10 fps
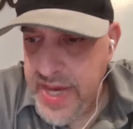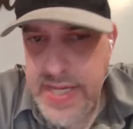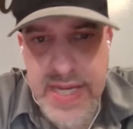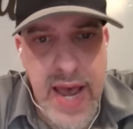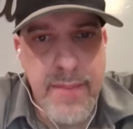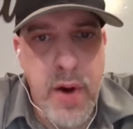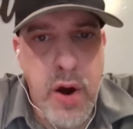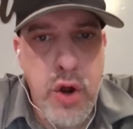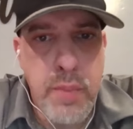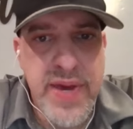Eastside
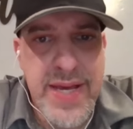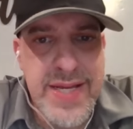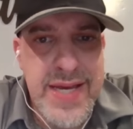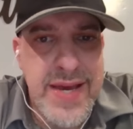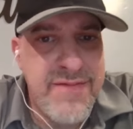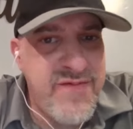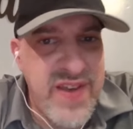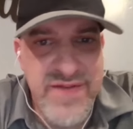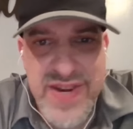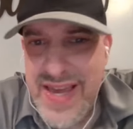Marco Pizzi,
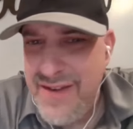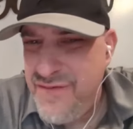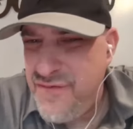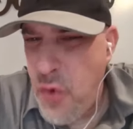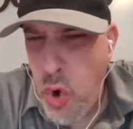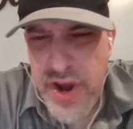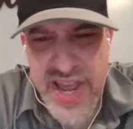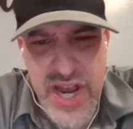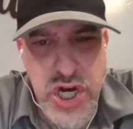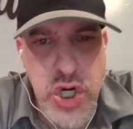54
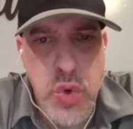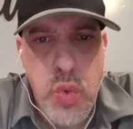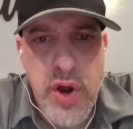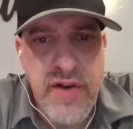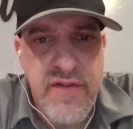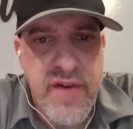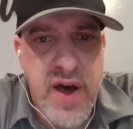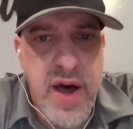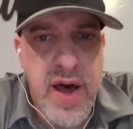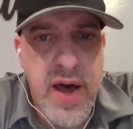ish, one of
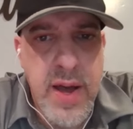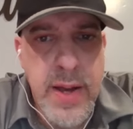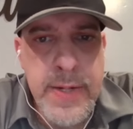uh,